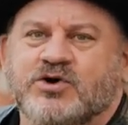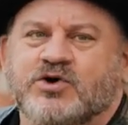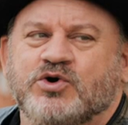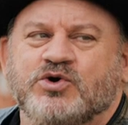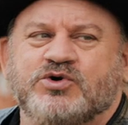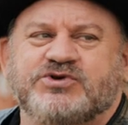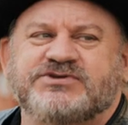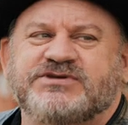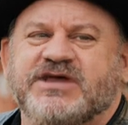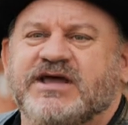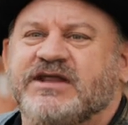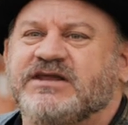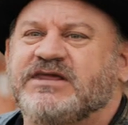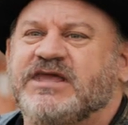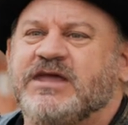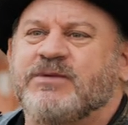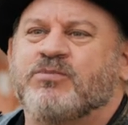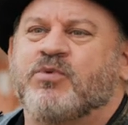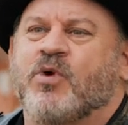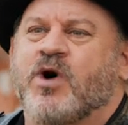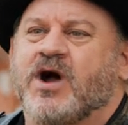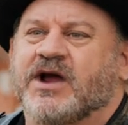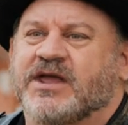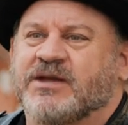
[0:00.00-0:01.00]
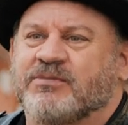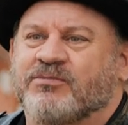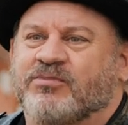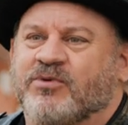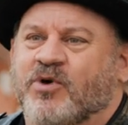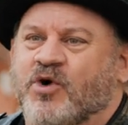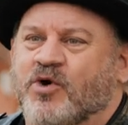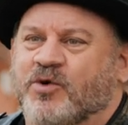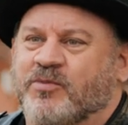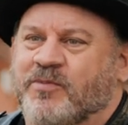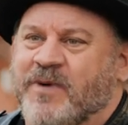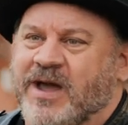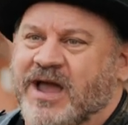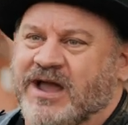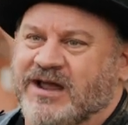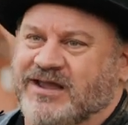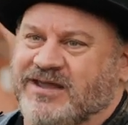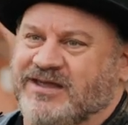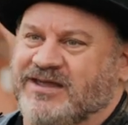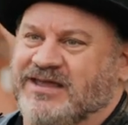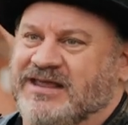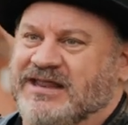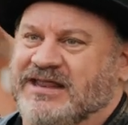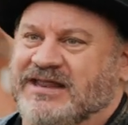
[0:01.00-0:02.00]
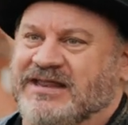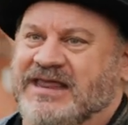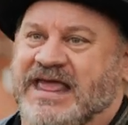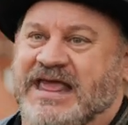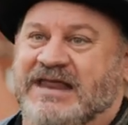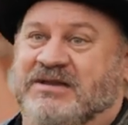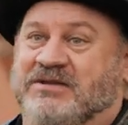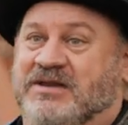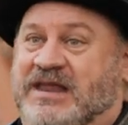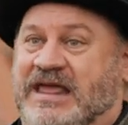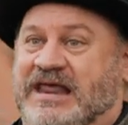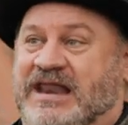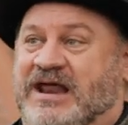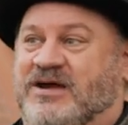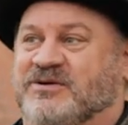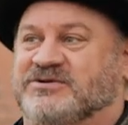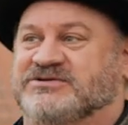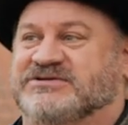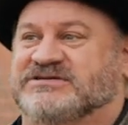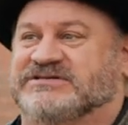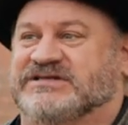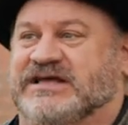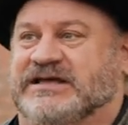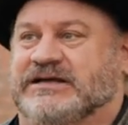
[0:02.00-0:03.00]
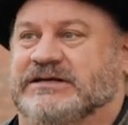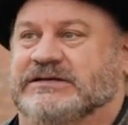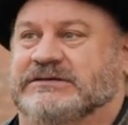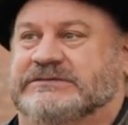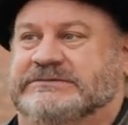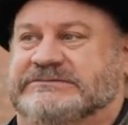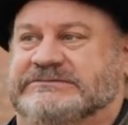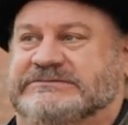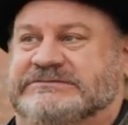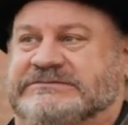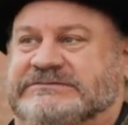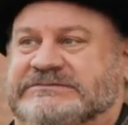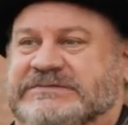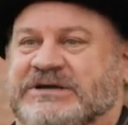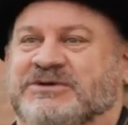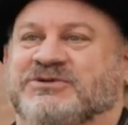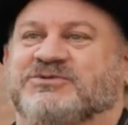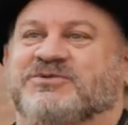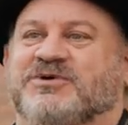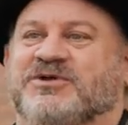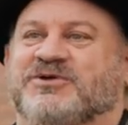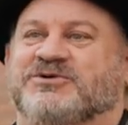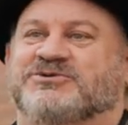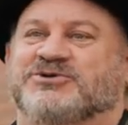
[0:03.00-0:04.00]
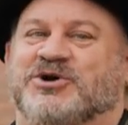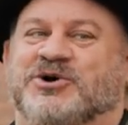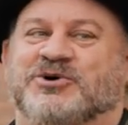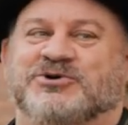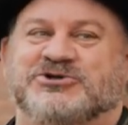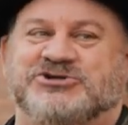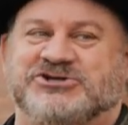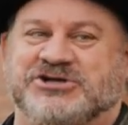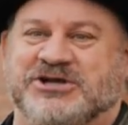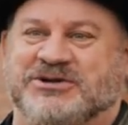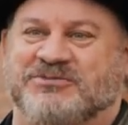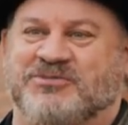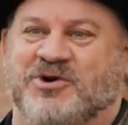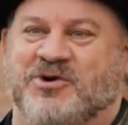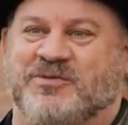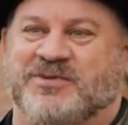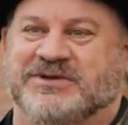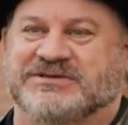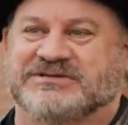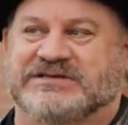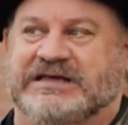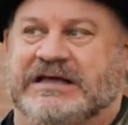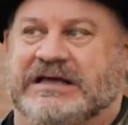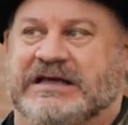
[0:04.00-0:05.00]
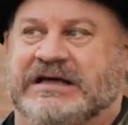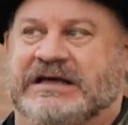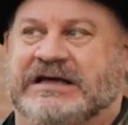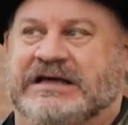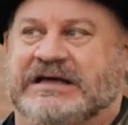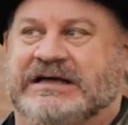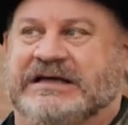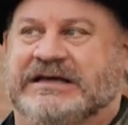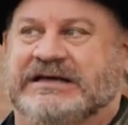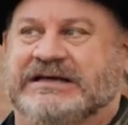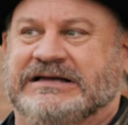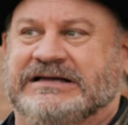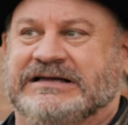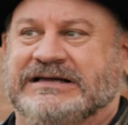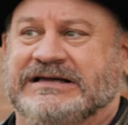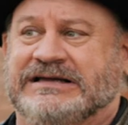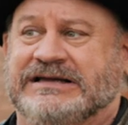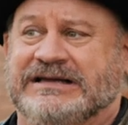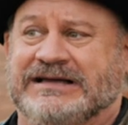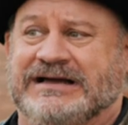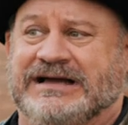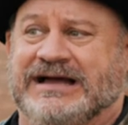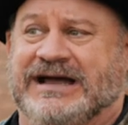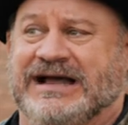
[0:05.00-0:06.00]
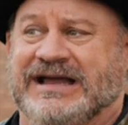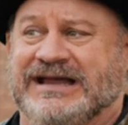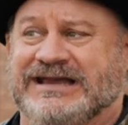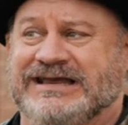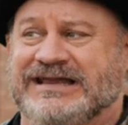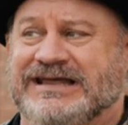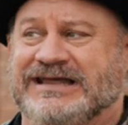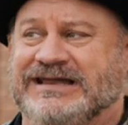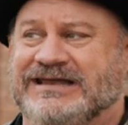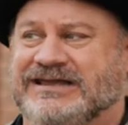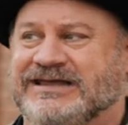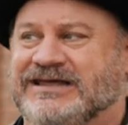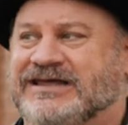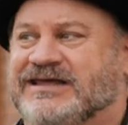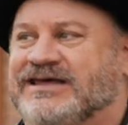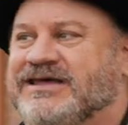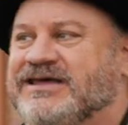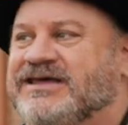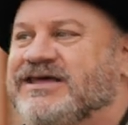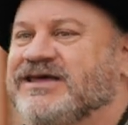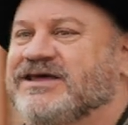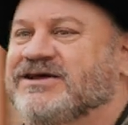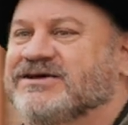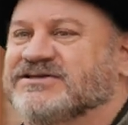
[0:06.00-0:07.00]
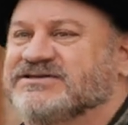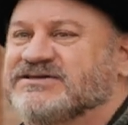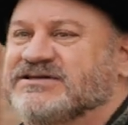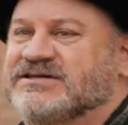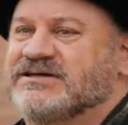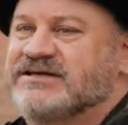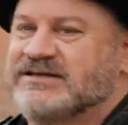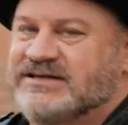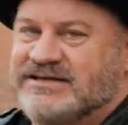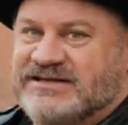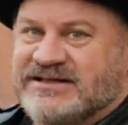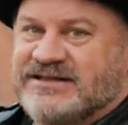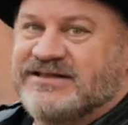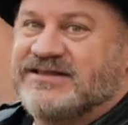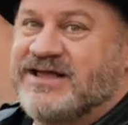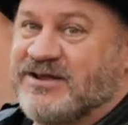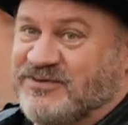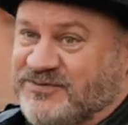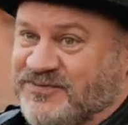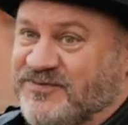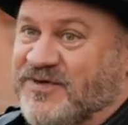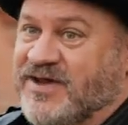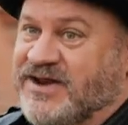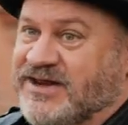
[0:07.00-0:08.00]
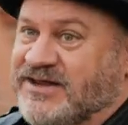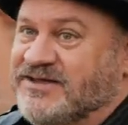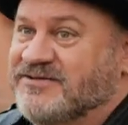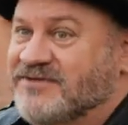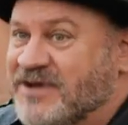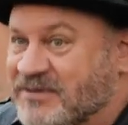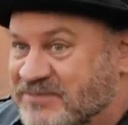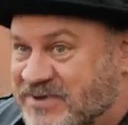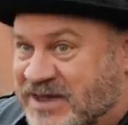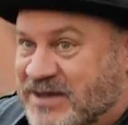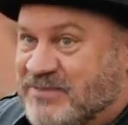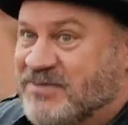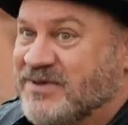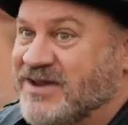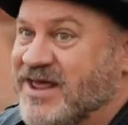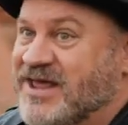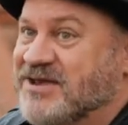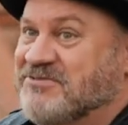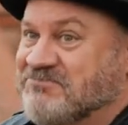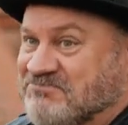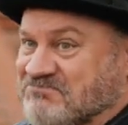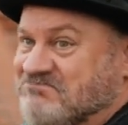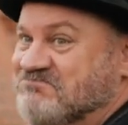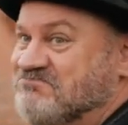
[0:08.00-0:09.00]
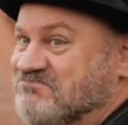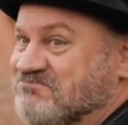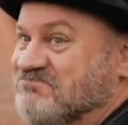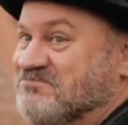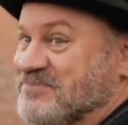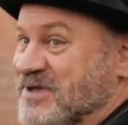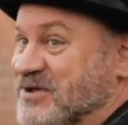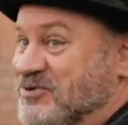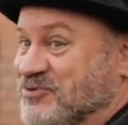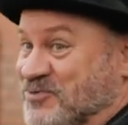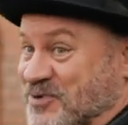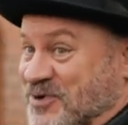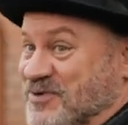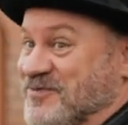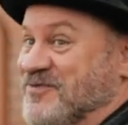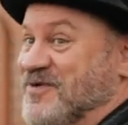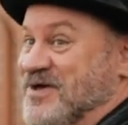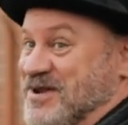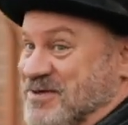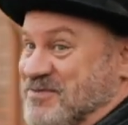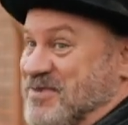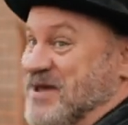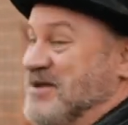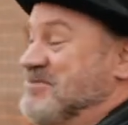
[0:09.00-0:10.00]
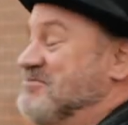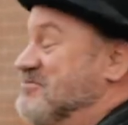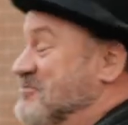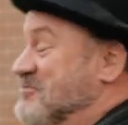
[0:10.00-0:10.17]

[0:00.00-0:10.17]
Who said keep walking broke back? And I was just like, it was one of those oh shit moments. I did? He goes, that was funny. I'm keeping that. That was really funny, man.